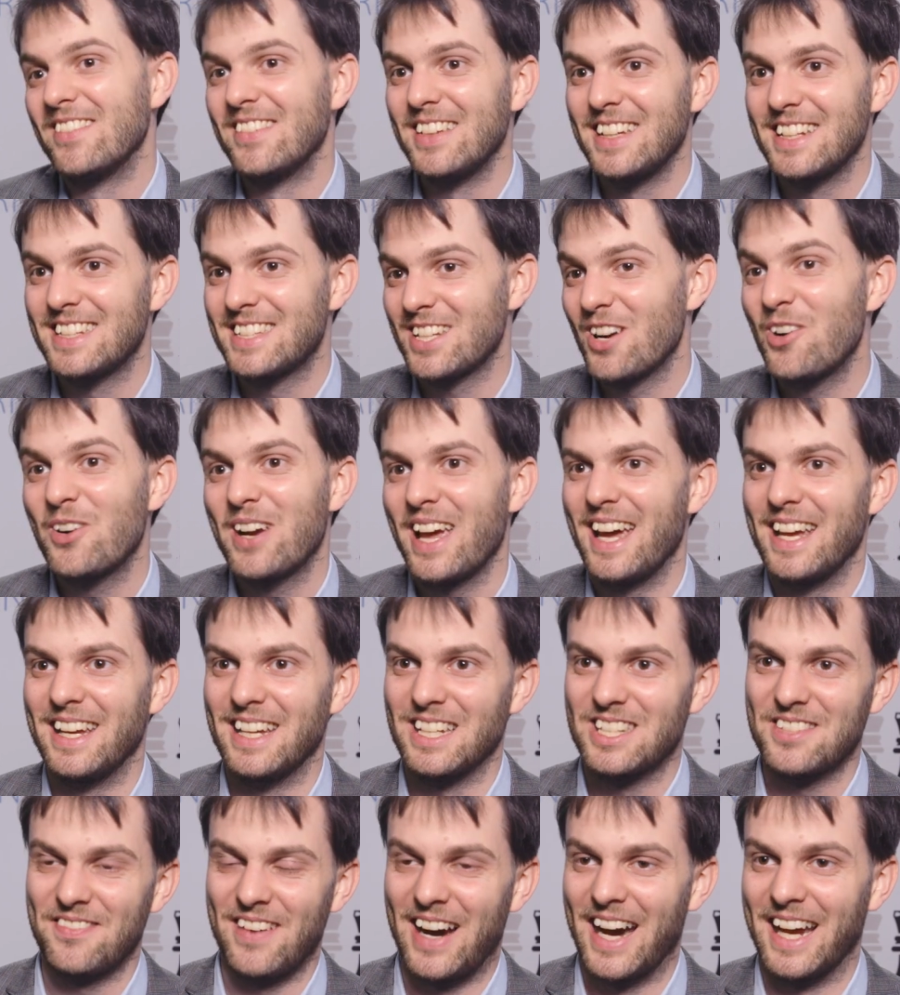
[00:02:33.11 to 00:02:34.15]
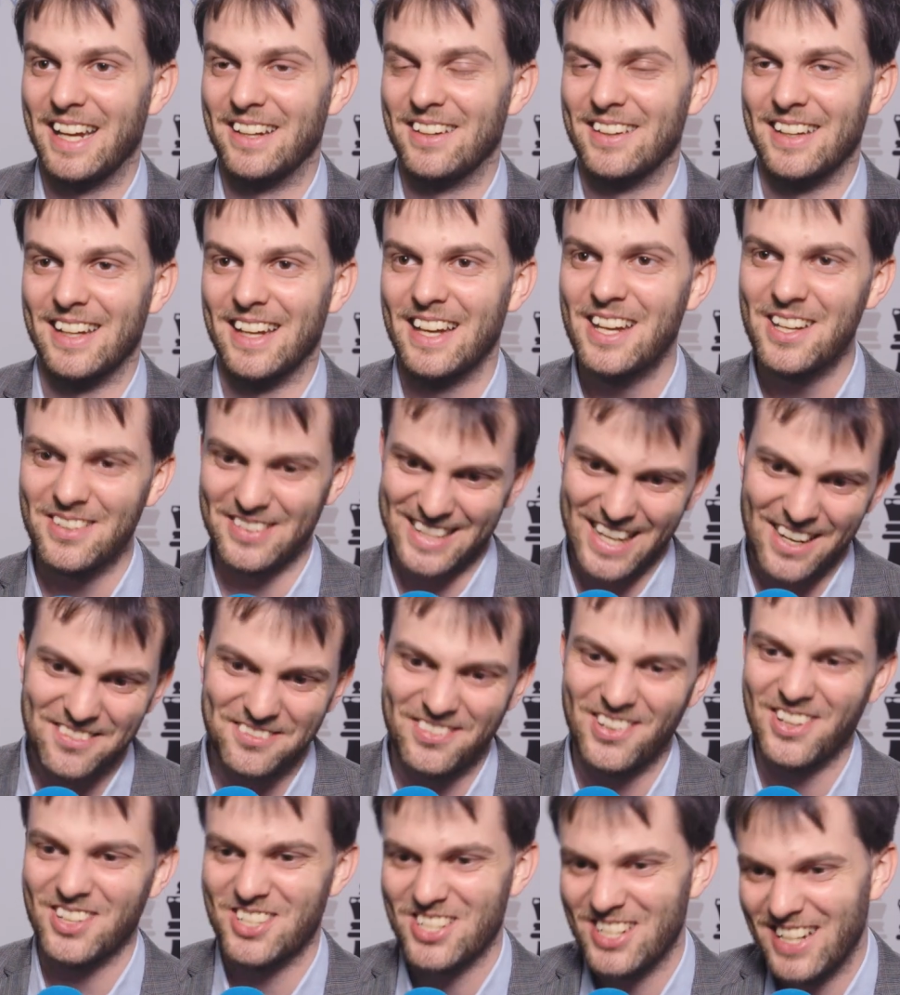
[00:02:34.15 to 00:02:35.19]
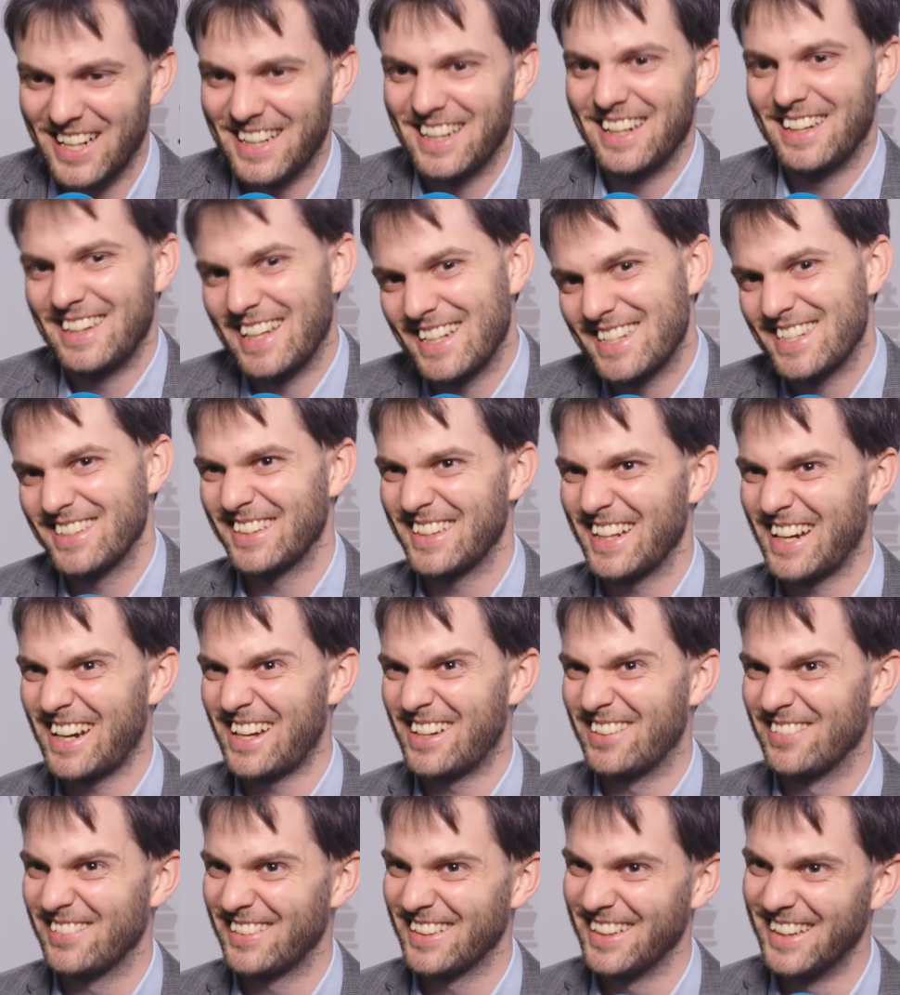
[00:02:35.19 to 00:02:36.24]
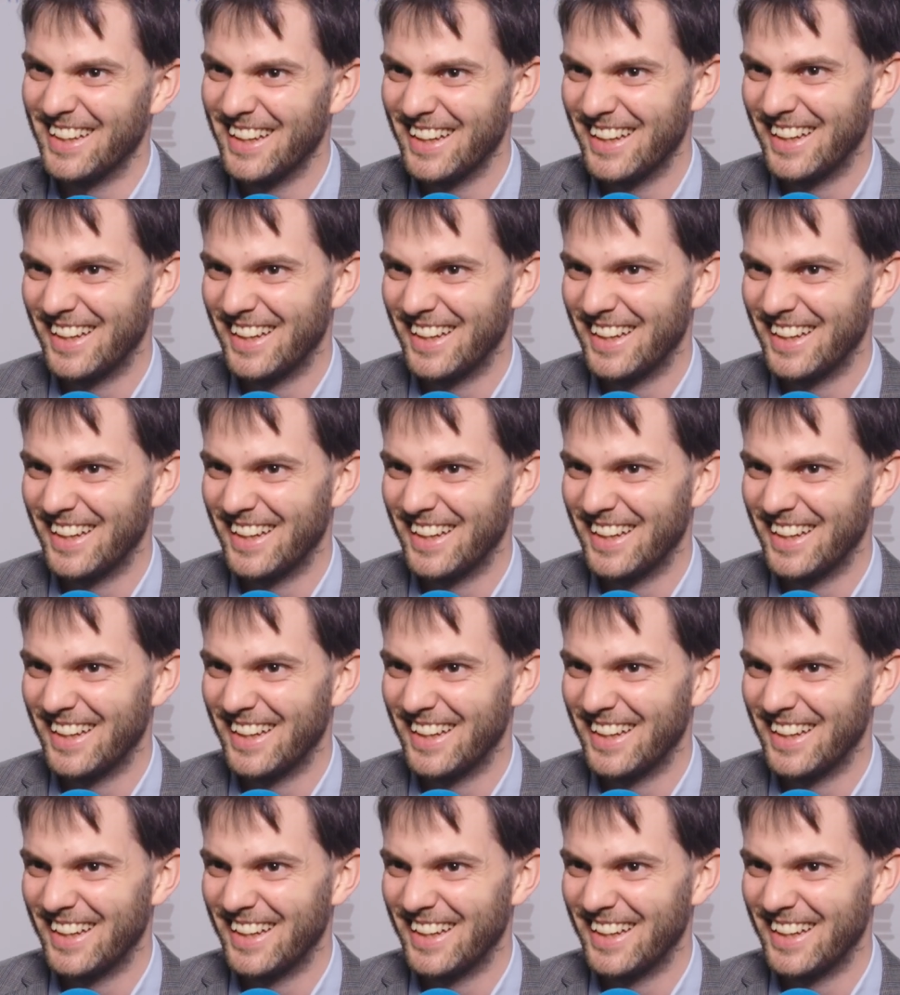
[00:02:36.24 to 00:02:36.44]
it's okay, it's fine. But unfortunately, that's not allowed.